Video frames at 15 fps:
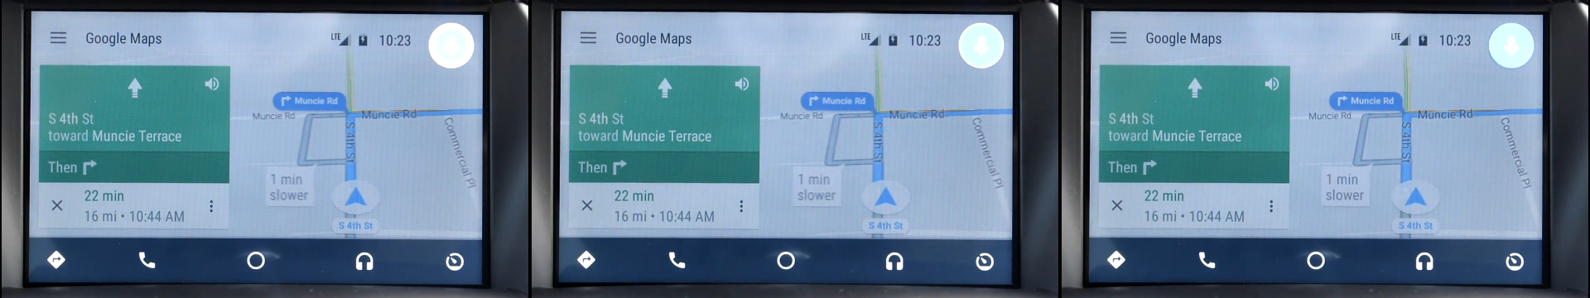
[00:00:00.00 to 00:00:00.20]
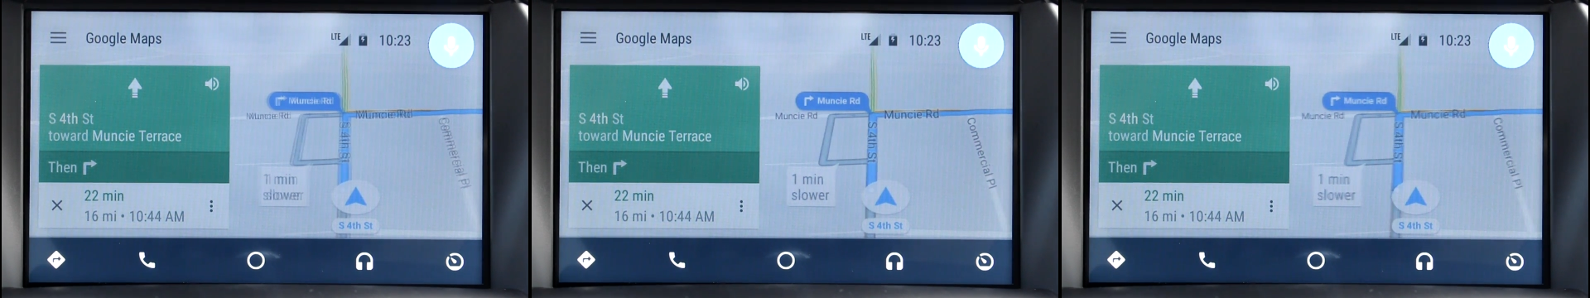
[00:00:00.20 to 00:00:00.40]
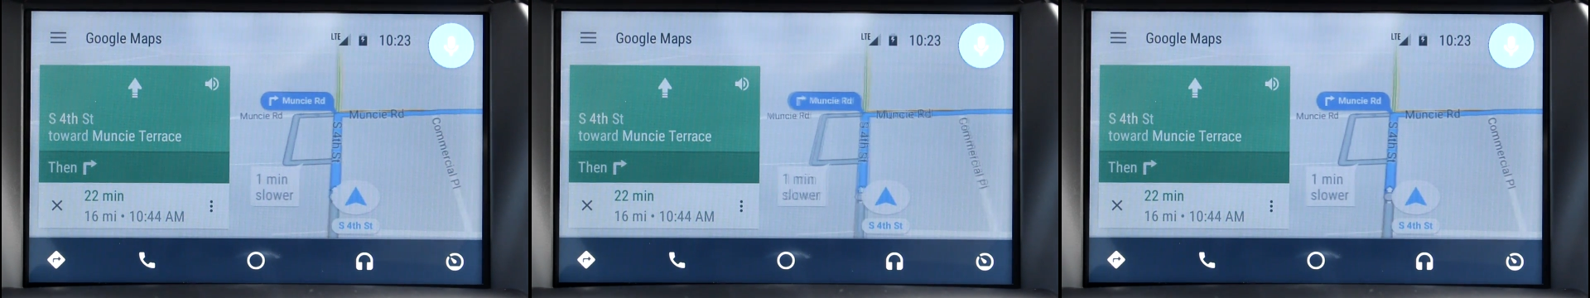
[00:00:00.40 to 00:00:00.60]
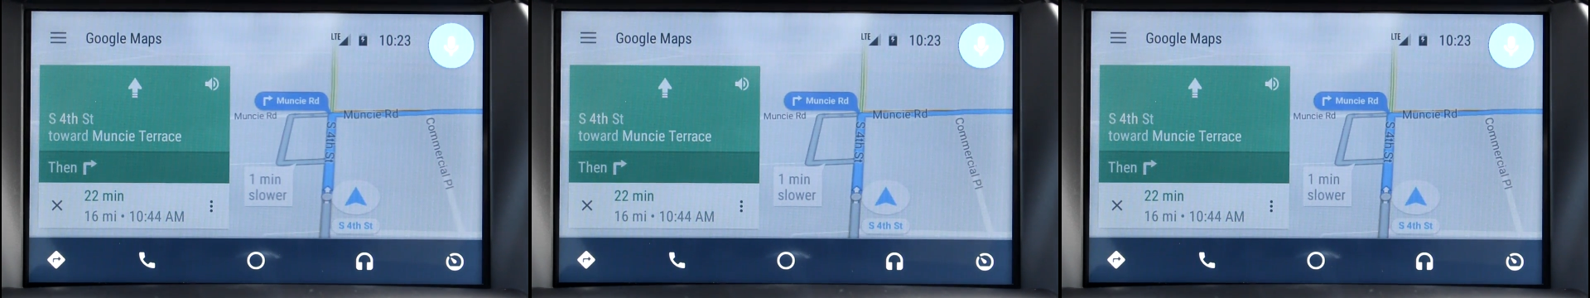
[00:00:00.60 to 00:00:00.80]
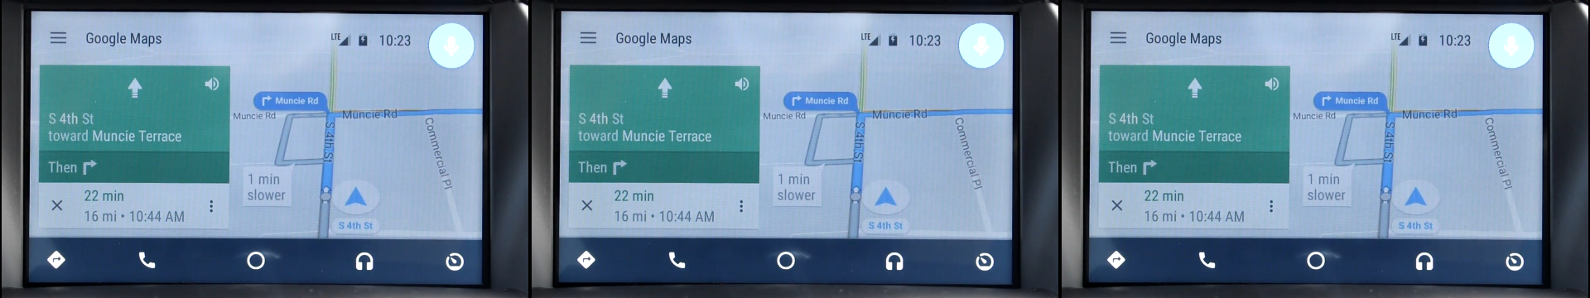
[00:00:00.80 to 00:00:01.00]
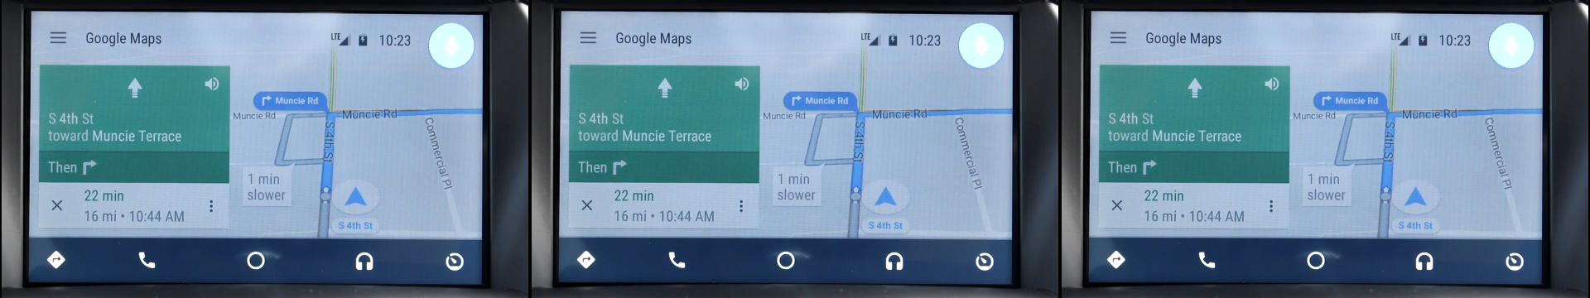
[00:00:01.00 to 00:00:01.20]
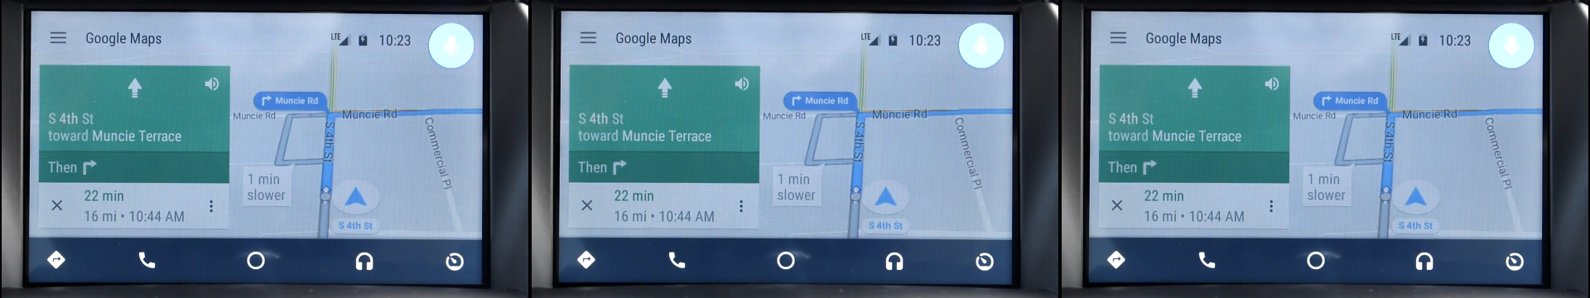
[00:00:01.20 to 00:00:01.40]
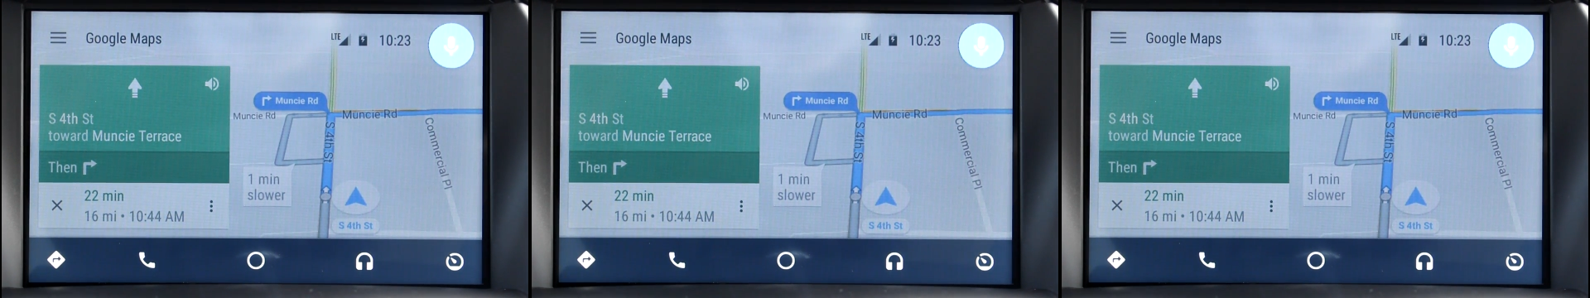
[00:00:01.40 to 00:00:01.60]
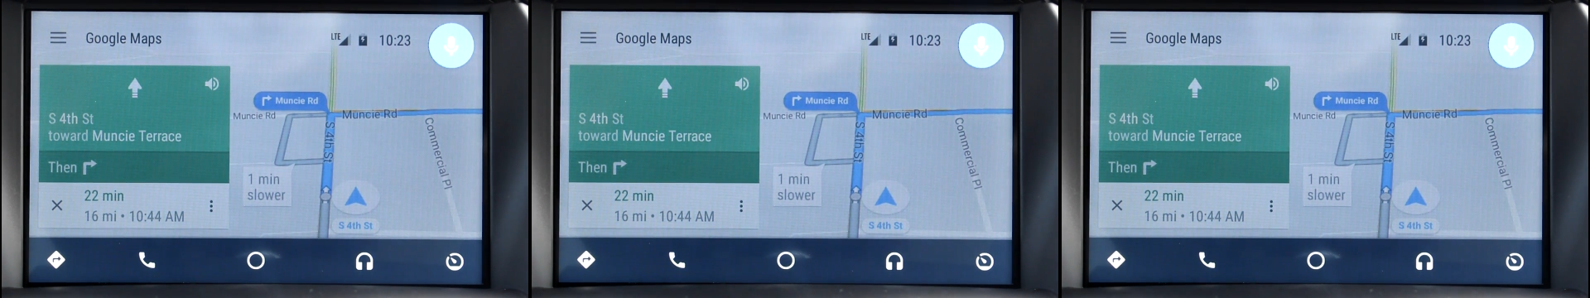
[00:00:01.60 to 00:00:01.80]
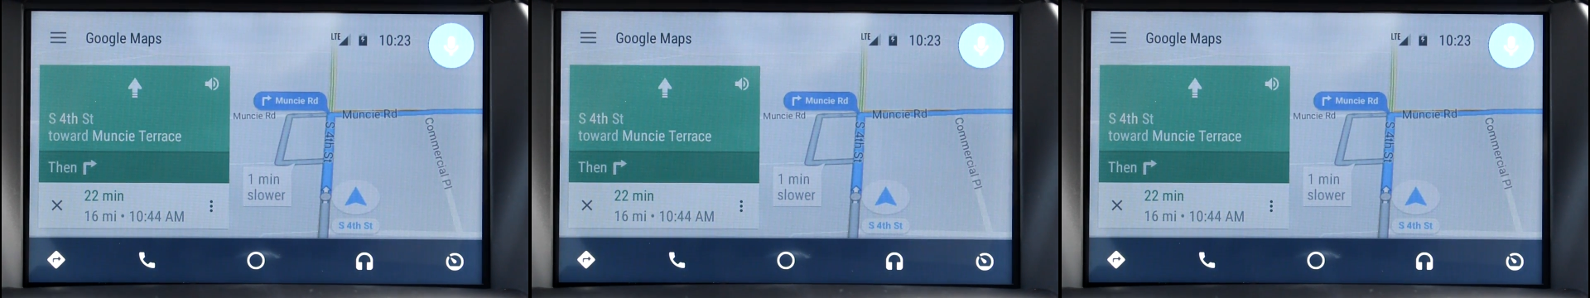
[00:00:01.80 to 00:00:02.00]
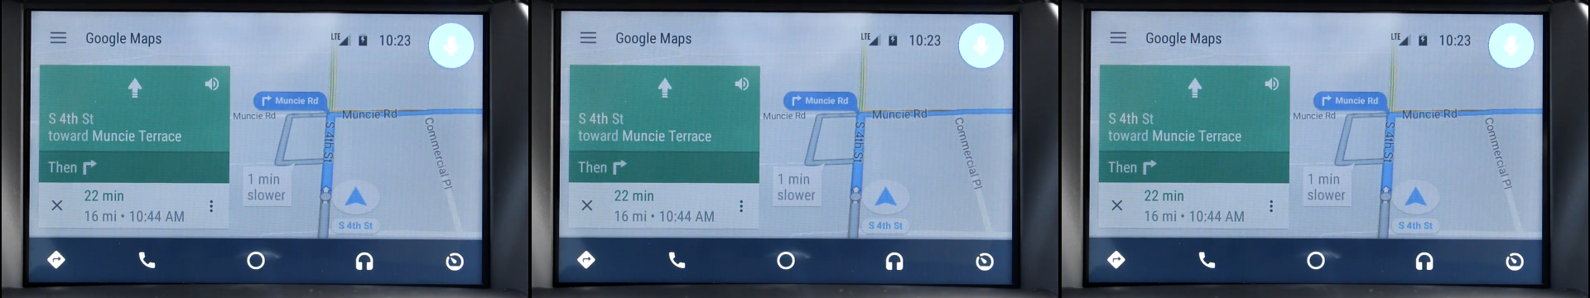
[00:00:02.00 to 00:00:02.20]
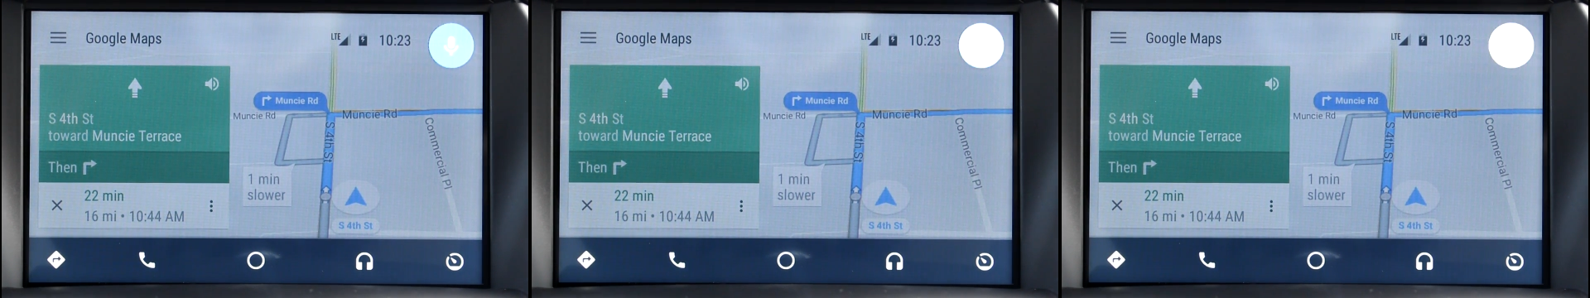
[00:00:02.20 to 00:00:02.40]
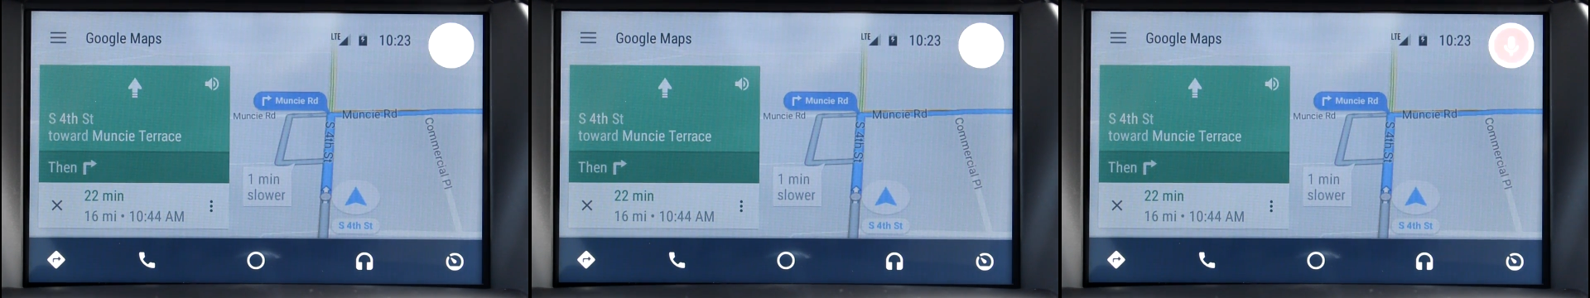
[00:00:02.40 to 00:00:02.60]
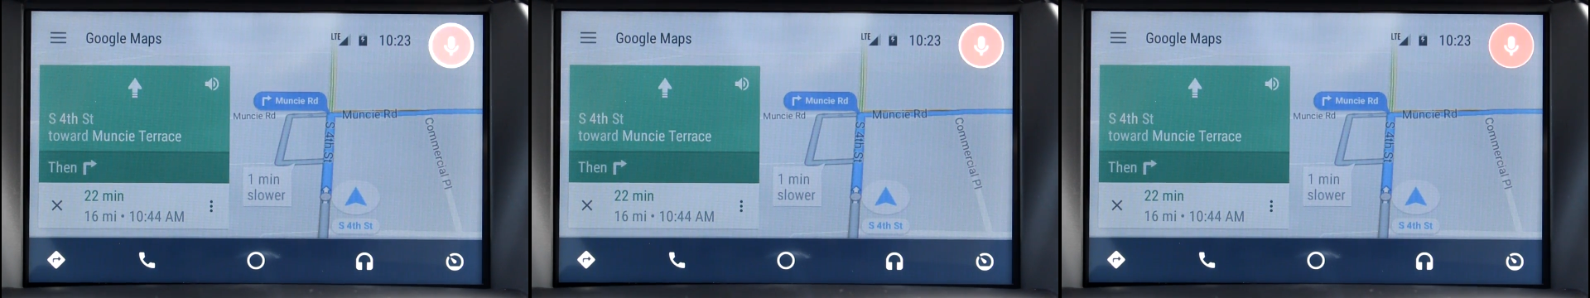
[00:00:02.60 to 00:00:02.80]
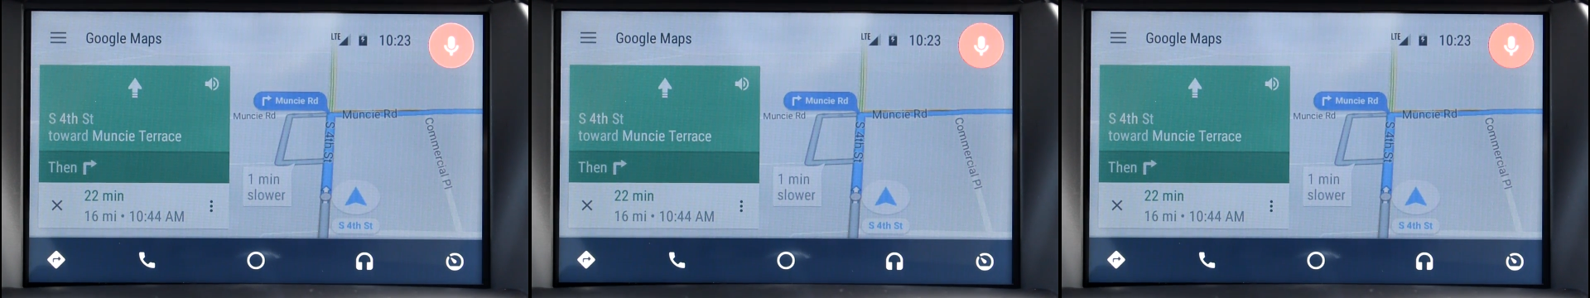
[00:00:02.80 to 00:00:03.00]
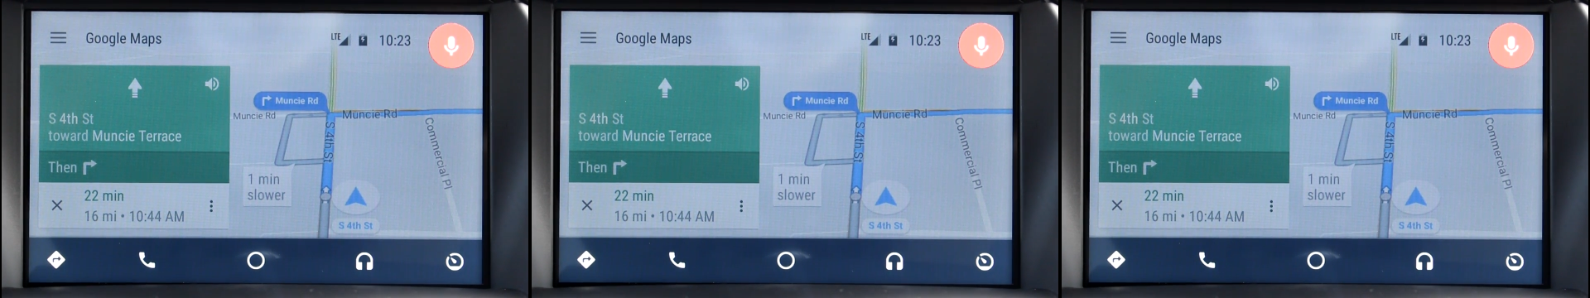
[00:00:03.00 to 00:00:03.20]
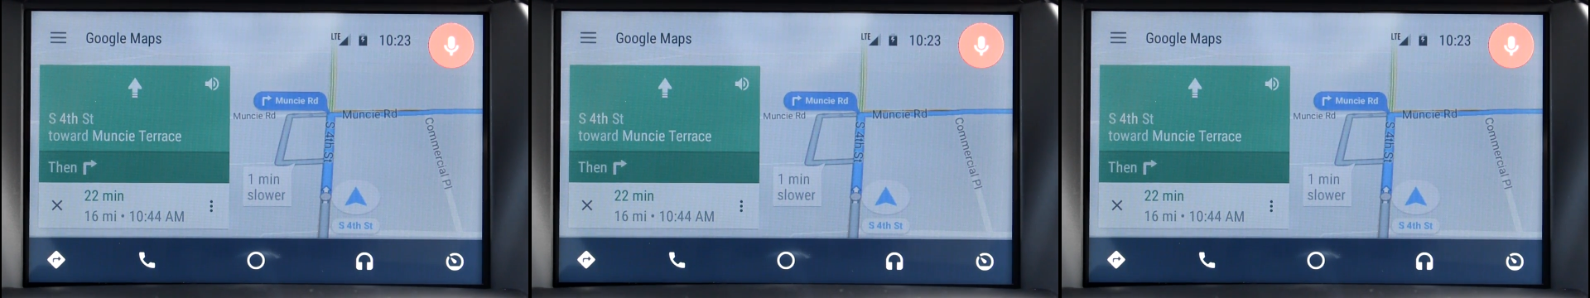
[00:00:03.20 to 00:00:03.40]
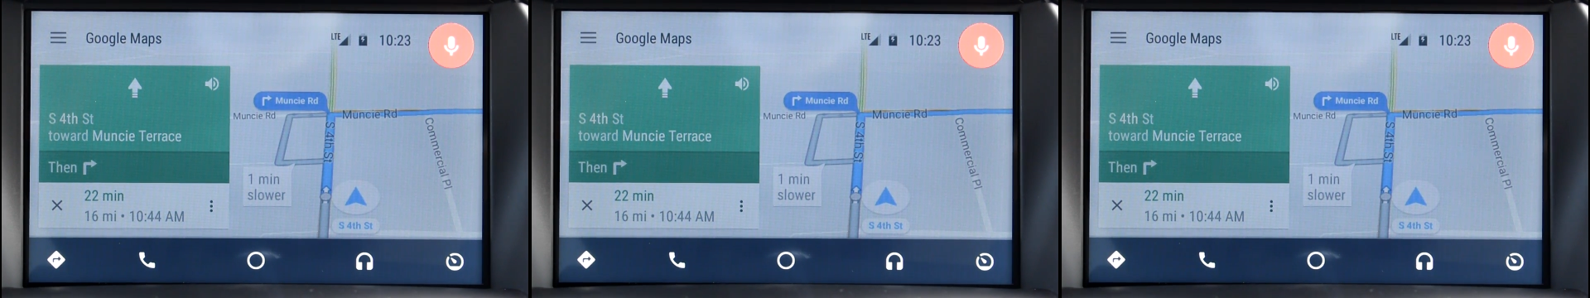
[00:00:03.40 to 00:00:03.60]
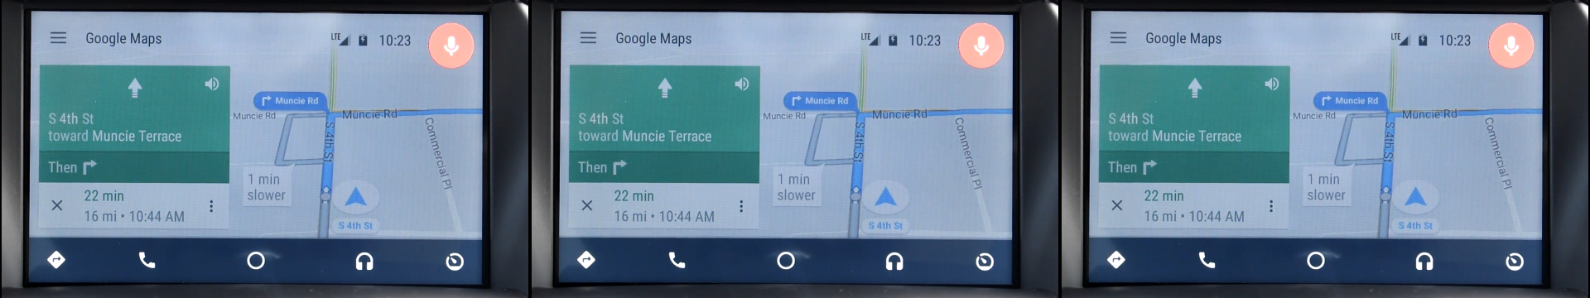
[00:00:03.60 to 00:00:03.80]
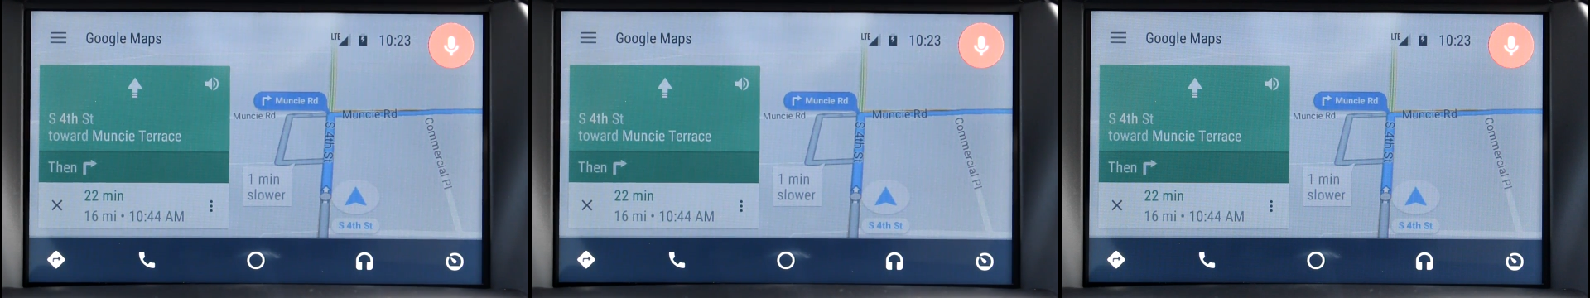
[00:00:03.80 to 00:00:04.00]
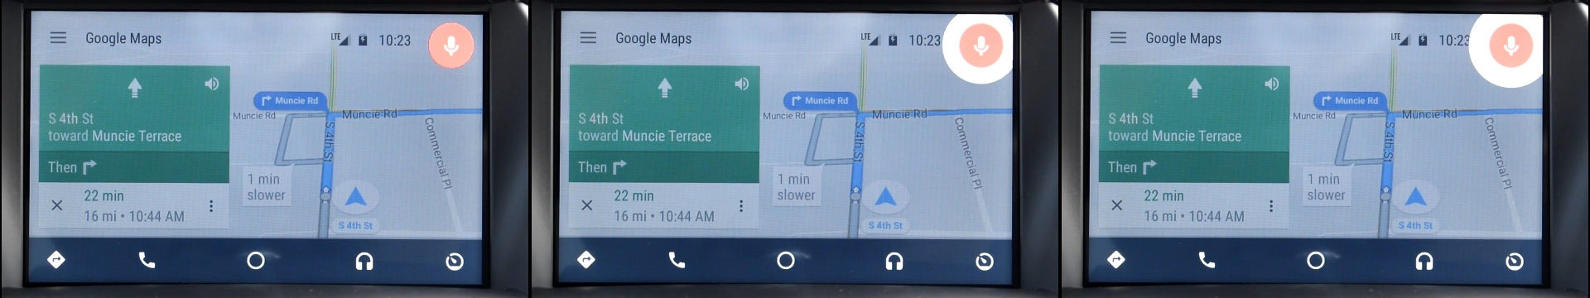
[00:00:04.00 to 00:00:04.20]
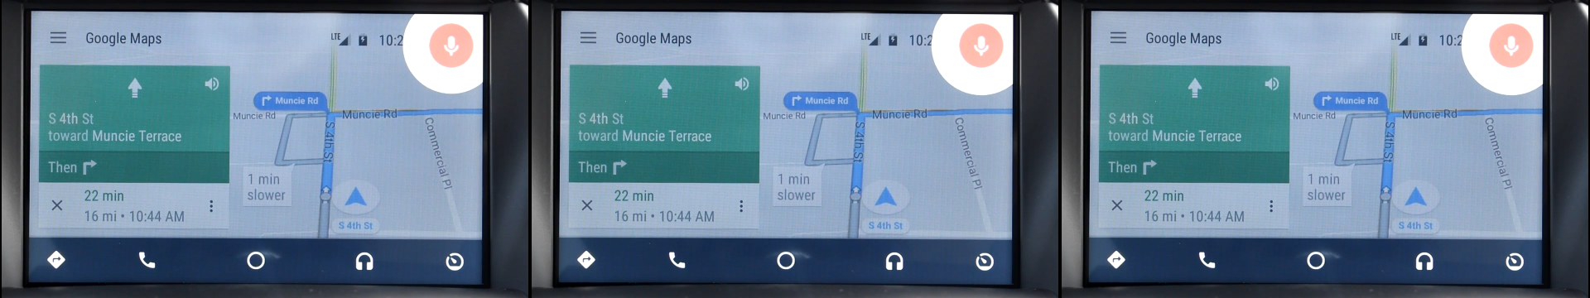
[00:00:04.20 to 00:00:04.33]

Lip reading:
Nobody's mouth can be seen.